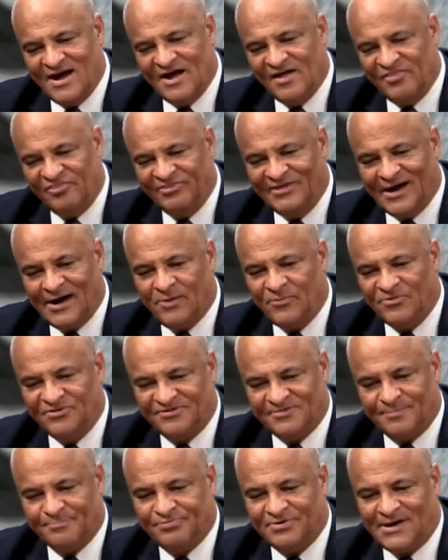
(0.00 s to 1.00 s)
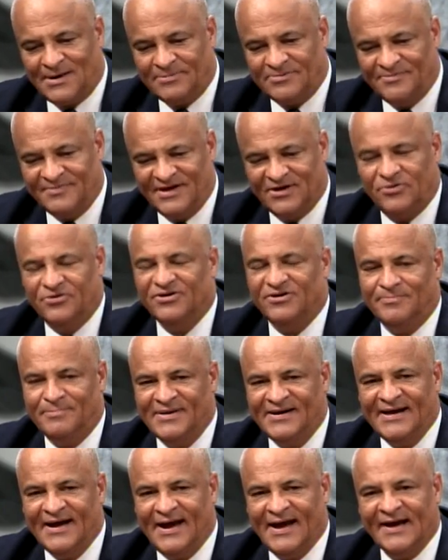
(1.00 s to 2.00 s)
That was a problem that could have been
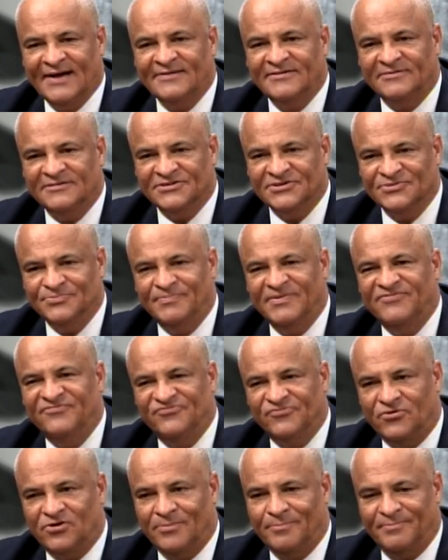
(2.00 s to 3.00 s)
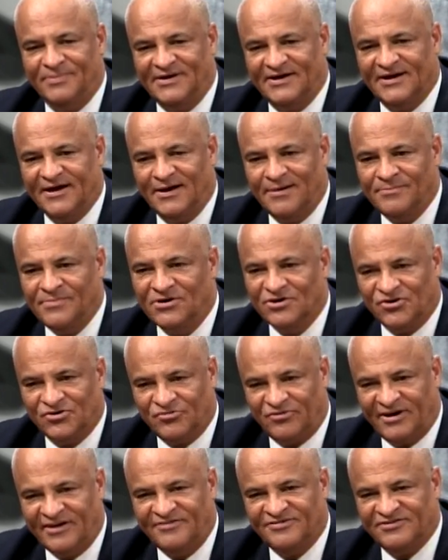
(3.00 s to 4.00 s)
handled before it became a
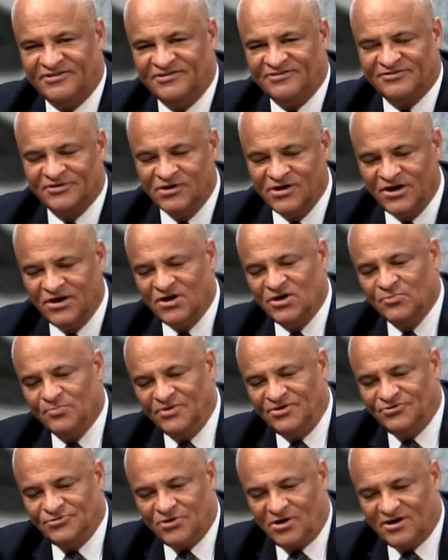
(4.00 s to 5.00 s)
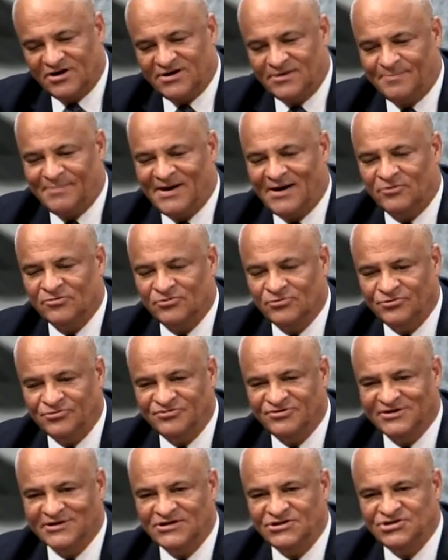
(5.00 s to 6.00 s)
crisis. We talk about
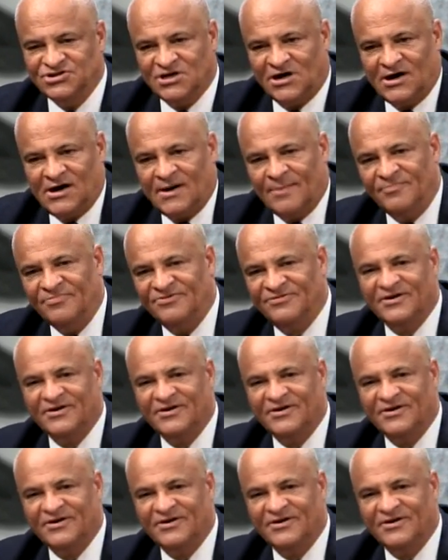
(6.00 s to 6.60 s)
losing jobs.